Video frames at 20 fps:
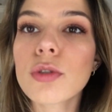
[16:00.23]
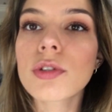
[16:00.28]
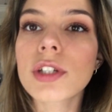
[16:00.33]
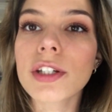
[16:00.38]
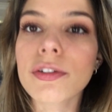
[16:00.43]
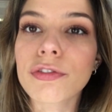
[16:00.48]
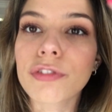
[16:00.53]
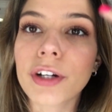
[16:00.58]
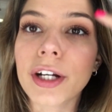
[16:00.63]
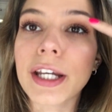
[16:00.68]

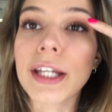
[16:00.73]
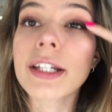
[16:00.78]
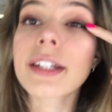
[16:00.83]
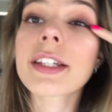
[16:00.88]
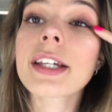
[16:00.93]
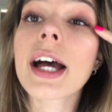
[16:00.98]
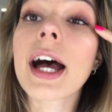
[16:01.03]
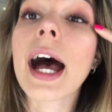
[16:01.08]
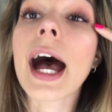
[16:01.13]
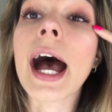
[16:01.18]
different
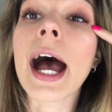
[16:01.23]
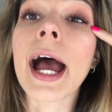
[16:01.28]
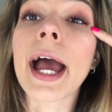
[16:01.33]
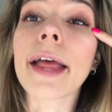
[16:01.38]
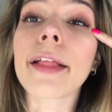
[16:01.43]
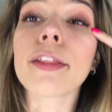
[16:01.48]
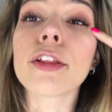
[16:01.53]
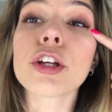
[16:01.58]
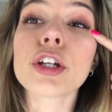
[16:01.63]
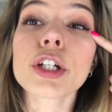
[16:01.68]

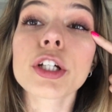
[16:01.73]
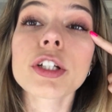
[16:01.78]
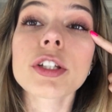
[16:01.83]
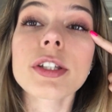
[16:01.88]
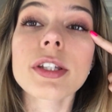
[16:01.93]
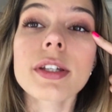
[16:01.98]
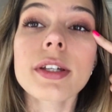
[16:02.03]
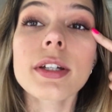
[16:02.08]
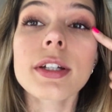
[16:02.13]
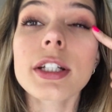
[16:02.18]
eye
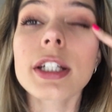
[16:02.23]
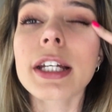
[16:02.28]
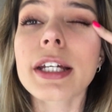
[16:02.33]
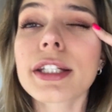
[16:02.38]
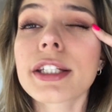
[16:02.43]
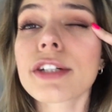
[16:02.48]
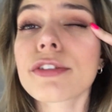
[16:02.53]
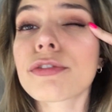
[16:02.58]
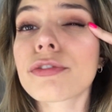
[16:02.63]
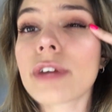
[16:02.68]
looks
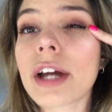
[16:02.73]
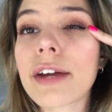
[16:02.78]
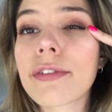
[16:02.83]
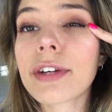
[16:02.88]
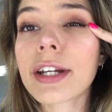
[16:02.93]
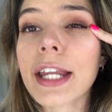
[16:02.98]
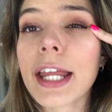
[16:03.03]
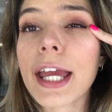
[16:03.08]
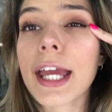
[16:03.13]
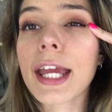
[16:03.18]

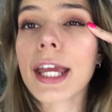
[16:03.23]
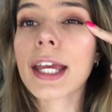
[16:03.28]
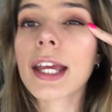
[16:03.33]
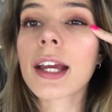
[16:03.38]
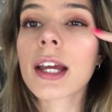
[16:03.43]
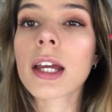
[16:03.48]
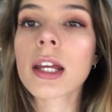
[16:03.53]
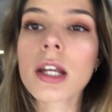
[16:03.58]
every day.